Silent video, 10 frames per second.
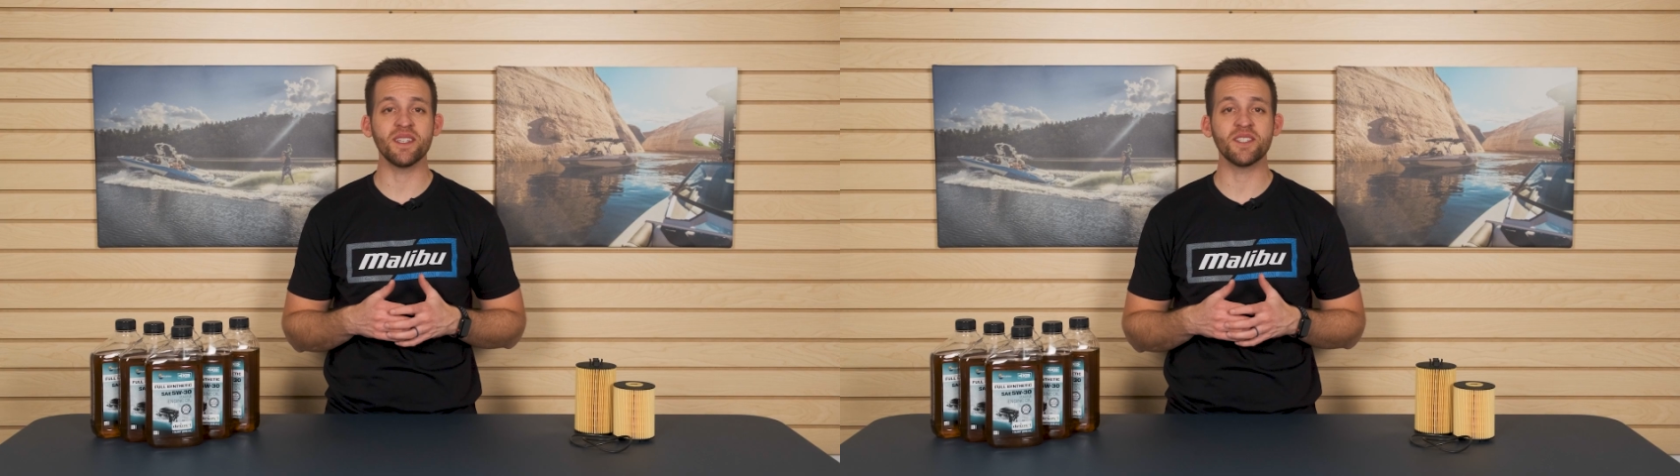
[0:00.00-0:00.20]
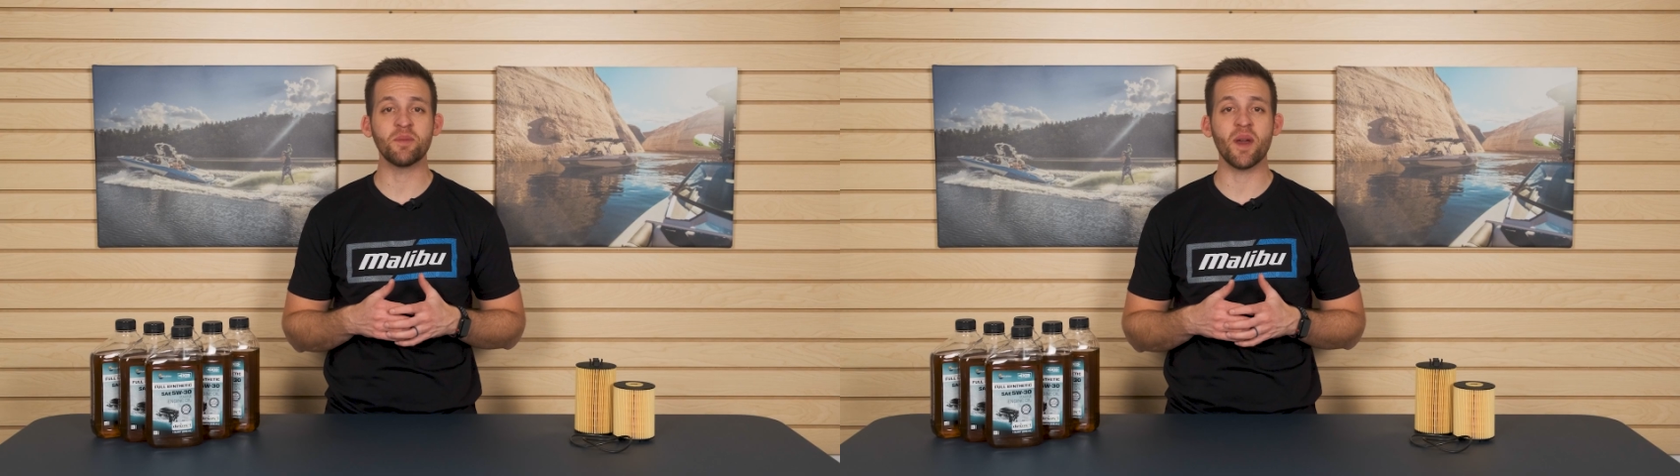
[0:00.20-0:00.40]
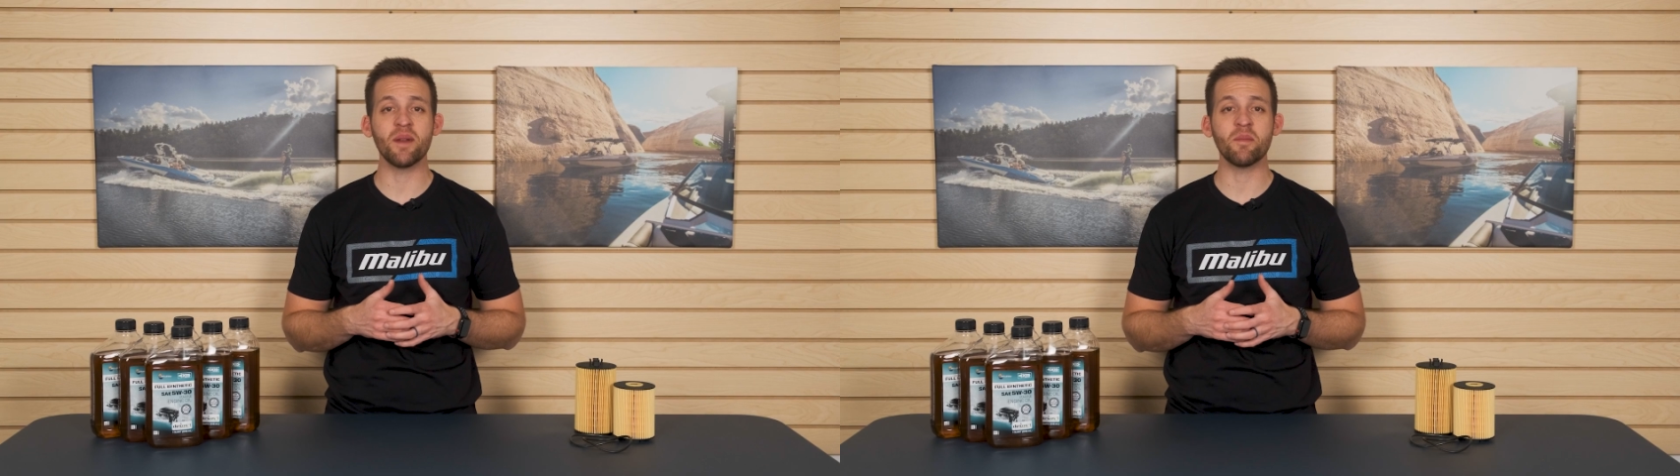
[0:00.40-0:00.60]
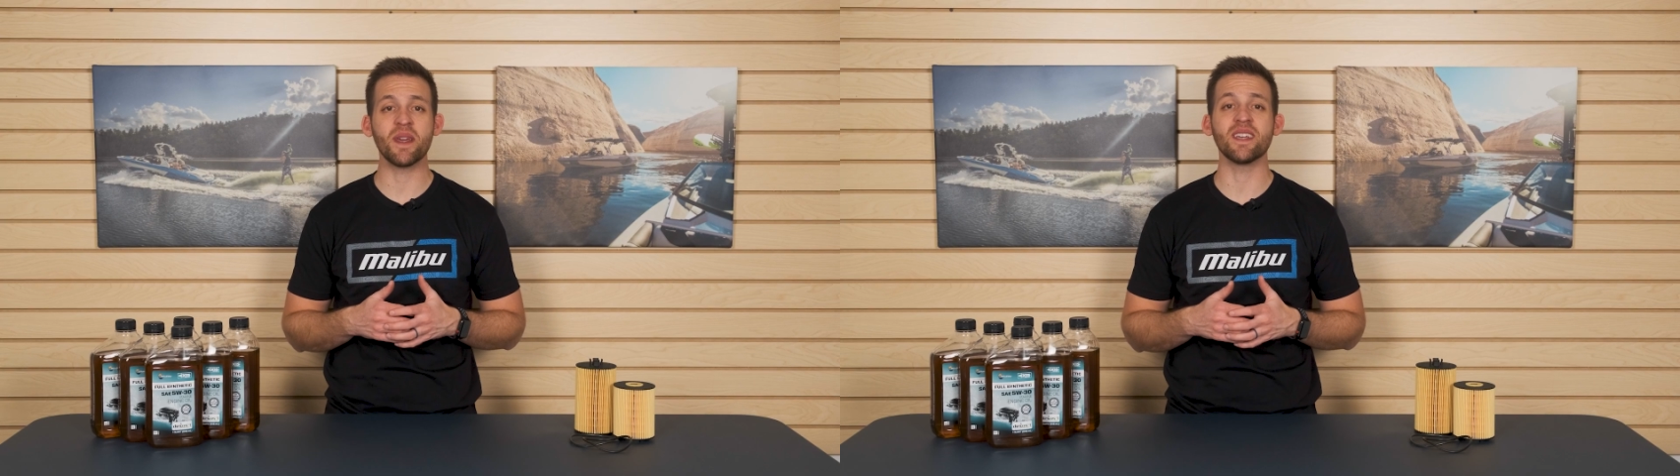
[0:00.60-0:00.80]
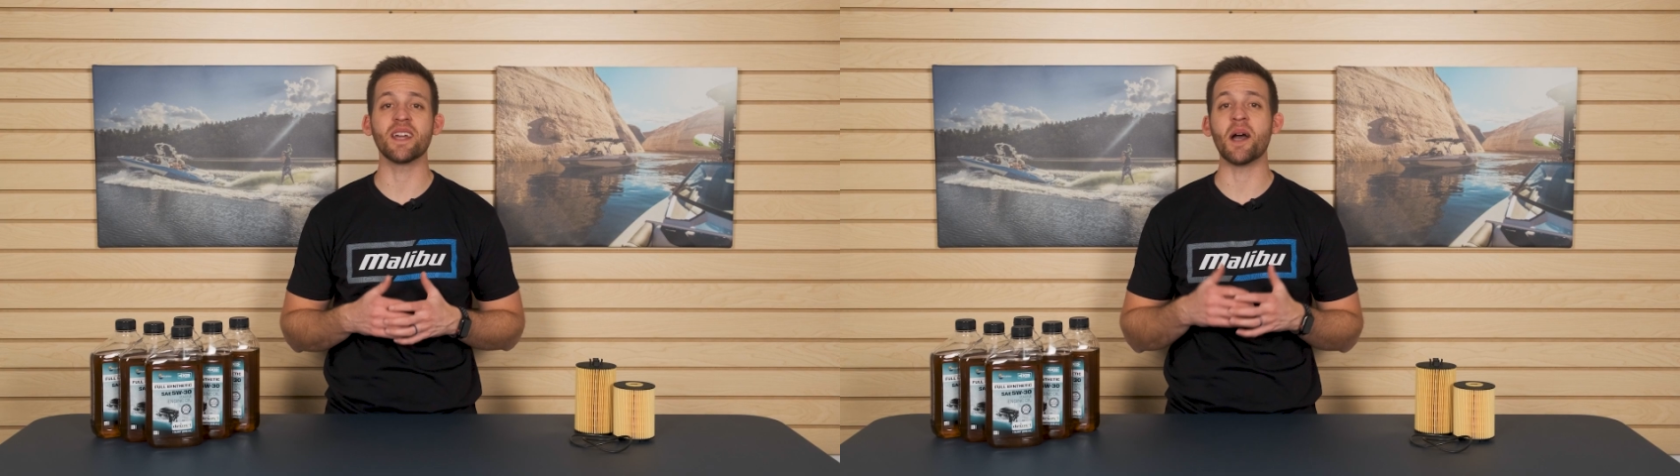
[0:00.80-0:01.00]
is spent
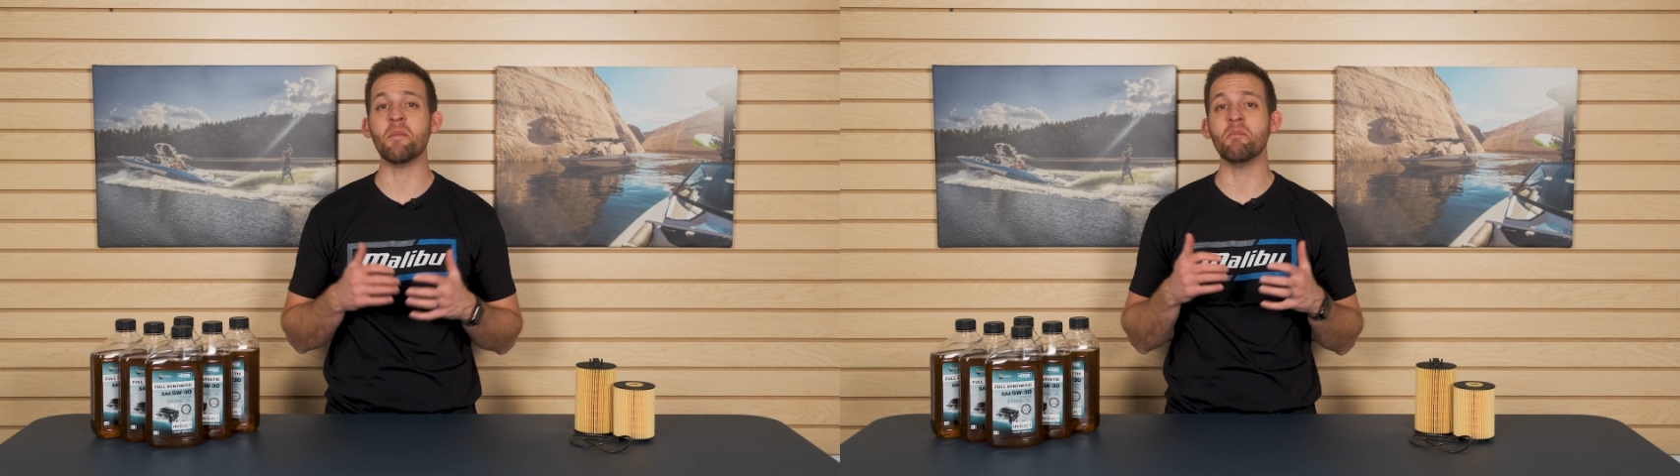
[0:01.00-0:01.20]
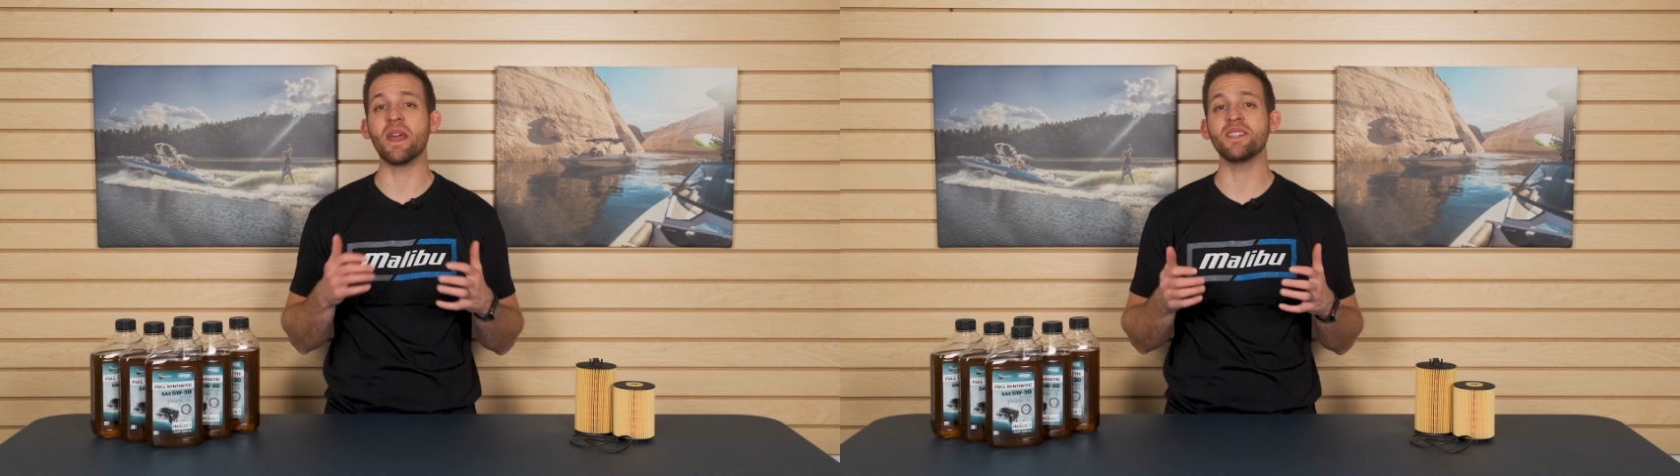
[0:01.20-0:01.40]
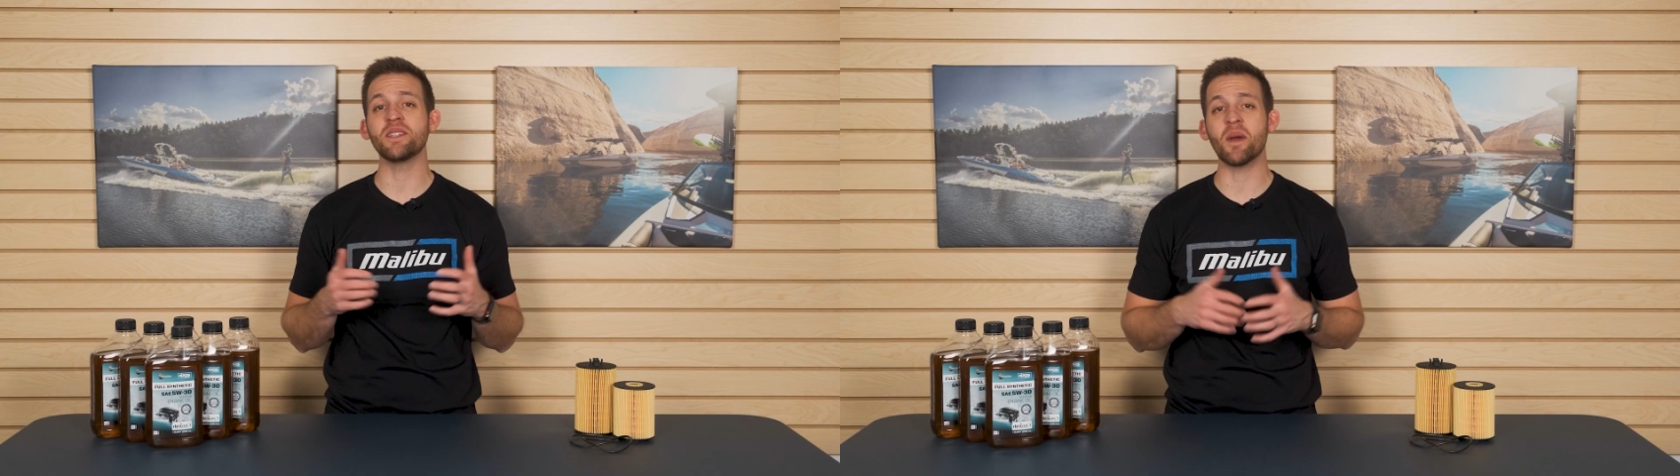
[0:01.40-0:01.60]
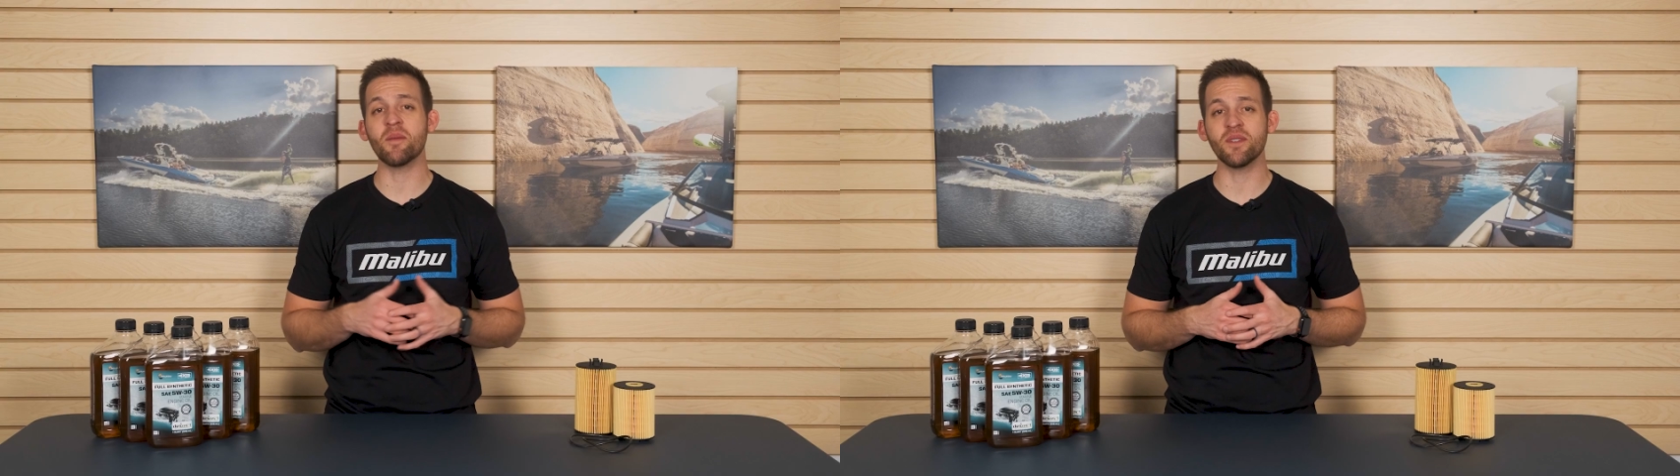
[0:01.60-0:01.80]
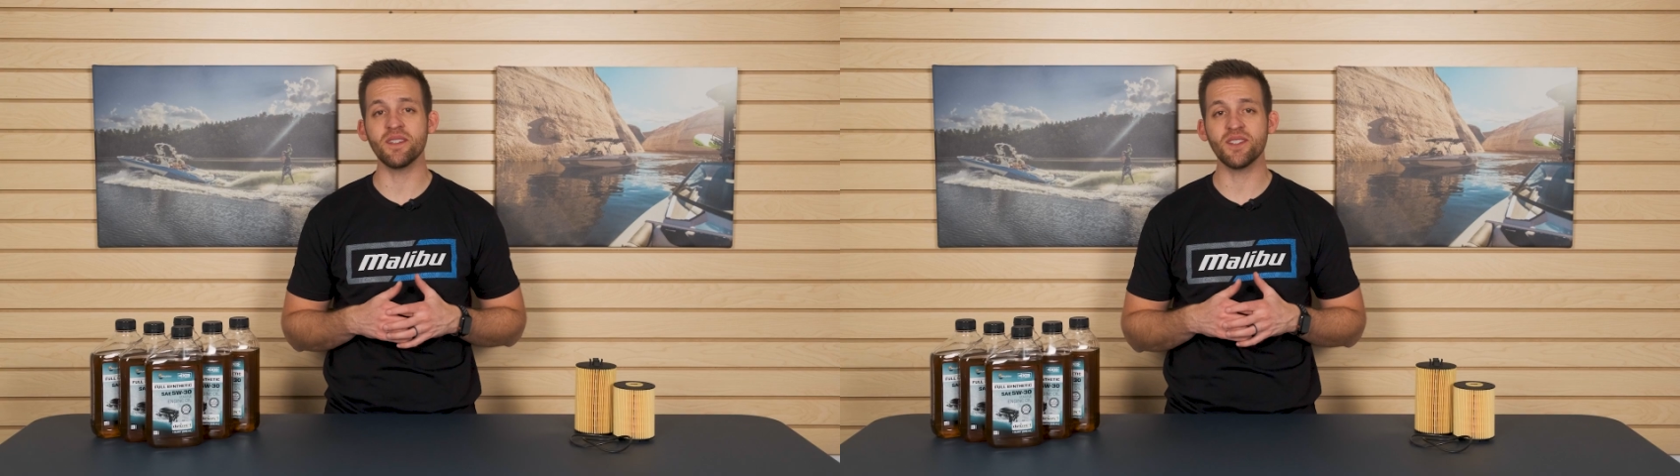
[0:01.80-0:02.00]
making amazing
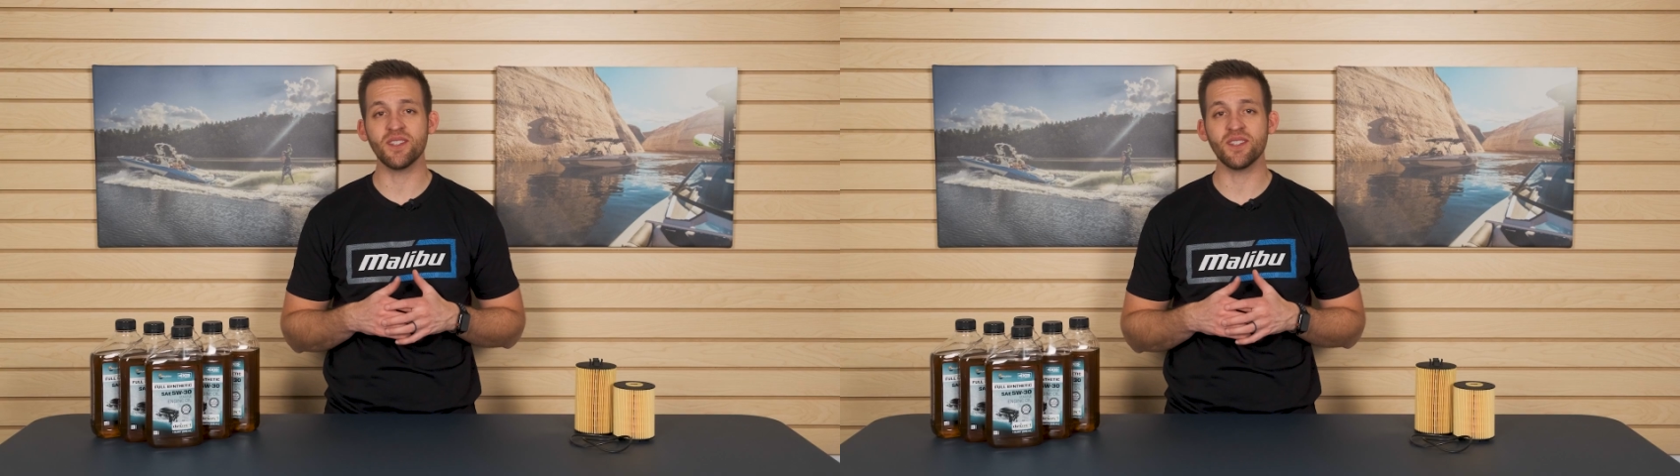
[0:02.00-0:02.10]
memories